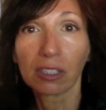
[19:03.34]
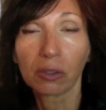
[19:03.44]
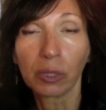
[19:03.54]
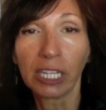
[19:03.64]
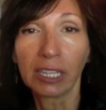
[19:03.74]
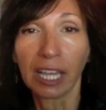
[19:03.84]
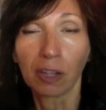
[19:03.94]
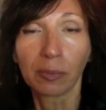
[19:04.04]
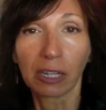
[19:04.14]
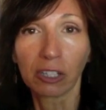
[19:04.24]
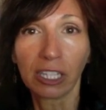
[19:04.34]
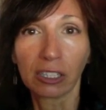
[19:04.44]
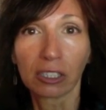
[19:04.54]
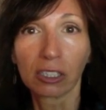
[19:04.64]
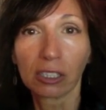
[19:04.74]
We need the help down
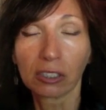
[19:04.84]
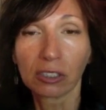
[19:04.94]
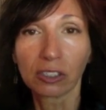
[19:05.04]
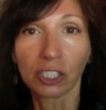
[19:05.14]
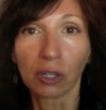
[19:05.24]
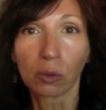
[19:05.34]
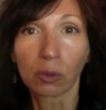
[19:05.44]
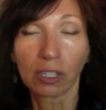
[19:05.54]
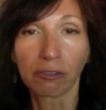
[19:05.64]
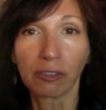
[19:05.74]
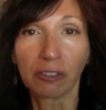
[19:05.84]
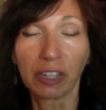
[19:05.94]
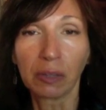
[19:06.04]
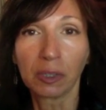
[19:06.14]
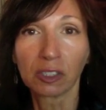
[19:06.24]
here. So if, if
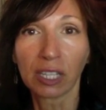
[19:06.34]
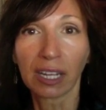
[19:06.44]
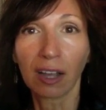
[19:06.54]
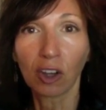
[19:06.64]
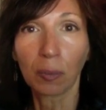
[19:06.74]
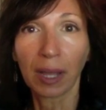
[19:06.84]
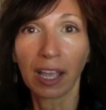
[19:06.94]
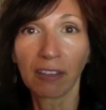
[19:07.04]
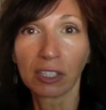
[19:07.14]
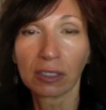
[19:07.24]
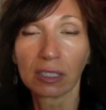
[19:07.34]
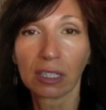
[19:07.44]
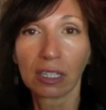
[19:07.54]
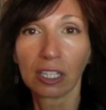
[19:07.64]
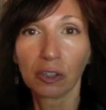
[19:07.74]
anyone's like, how come I haven't
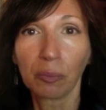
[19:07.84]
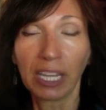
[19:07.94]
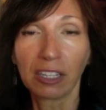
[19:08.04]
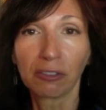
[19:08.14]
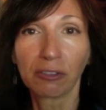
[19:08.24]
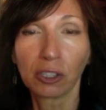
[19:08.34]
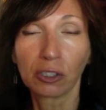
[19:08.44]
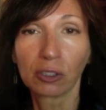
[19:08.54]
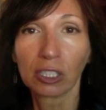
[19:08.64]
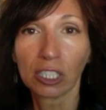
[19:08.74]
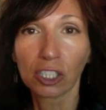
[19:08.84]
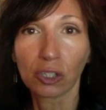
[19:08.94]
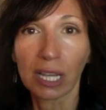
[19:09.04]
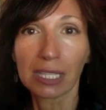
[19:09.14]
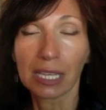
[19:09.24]
made a full
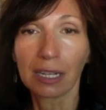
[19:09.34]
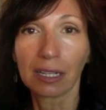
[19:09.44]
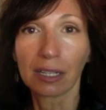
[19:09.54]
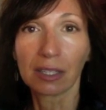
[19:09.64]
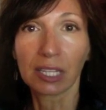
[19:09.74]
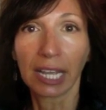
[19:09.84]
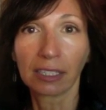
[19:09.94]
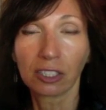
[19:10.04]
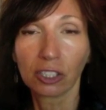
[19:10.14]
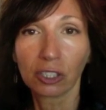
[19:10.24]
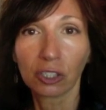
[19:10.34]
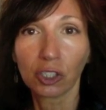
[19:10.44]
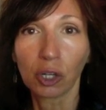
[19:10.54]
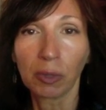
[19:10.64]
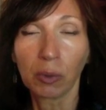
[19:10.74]
transcendence yet?
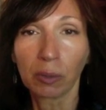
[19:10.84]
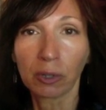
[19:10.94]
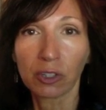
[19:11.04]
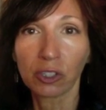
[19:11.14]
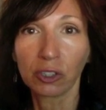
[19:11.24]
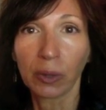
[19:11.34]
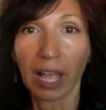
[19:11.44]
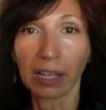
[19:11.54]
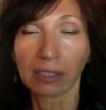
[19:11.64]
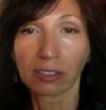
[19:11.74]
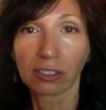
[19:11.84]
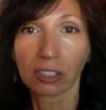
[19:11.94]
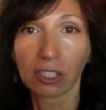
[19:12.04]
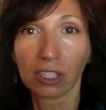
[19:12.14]
Show me one person who has.